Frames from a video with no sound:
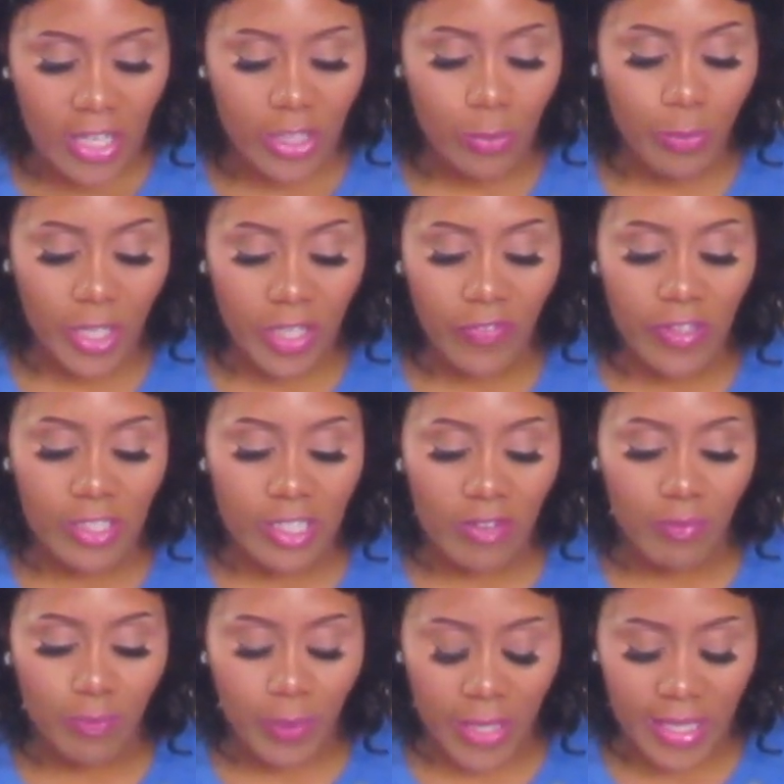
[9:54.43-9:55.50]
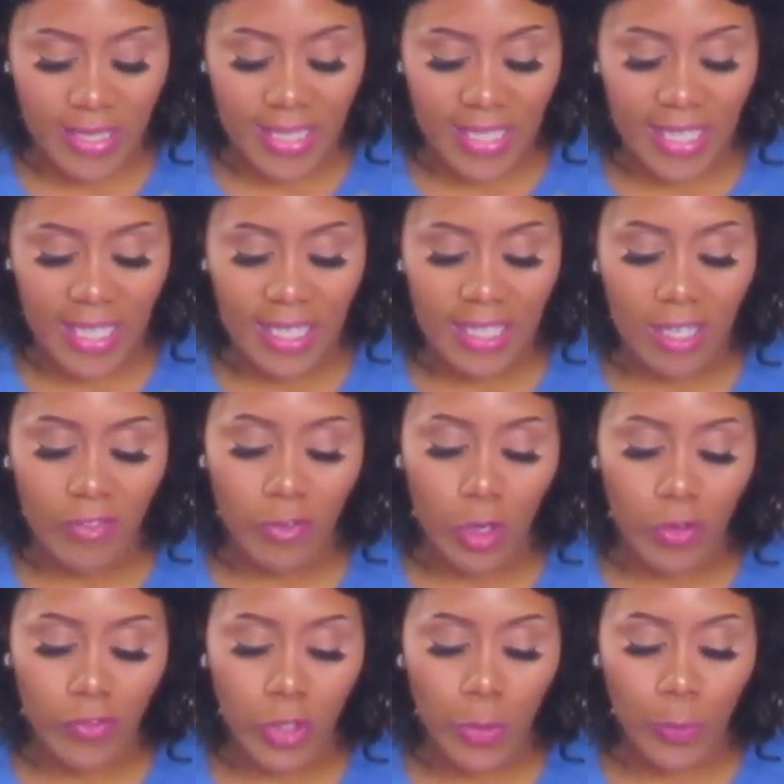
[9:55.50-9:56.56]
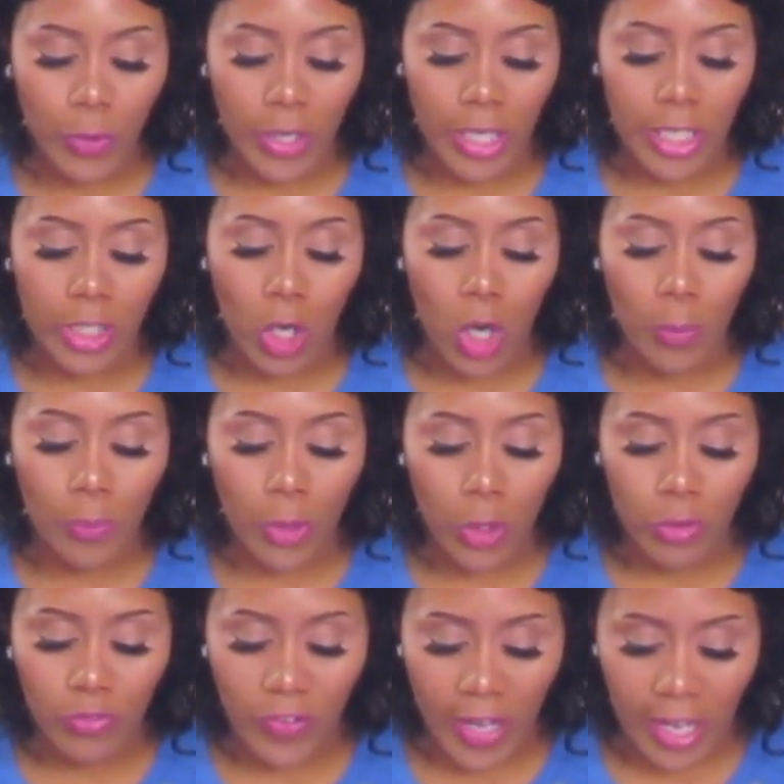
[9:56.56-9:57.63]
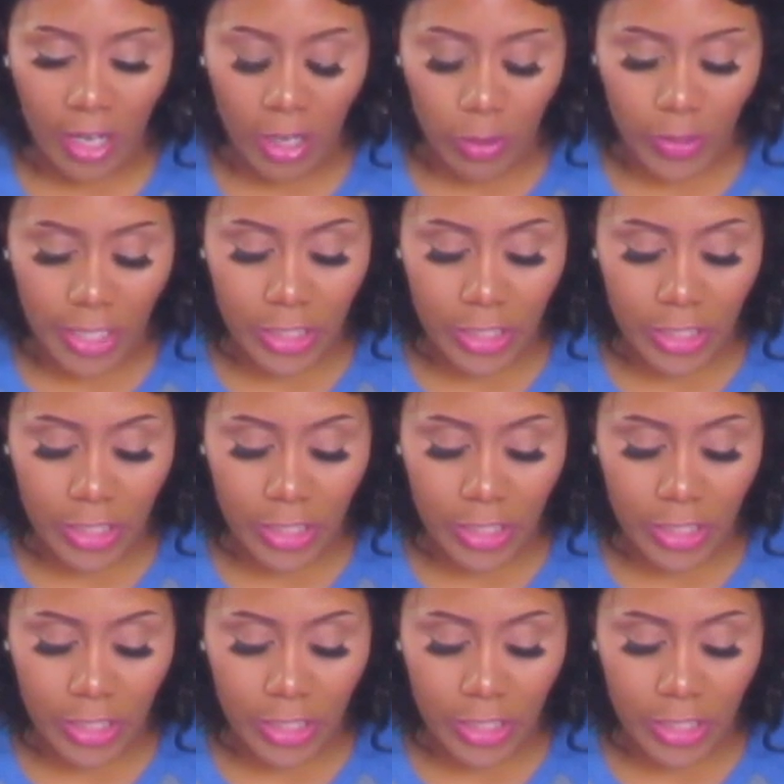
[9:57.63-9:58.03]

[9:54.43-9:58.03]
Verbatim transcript: The benefits of BDNF of your brain are profound.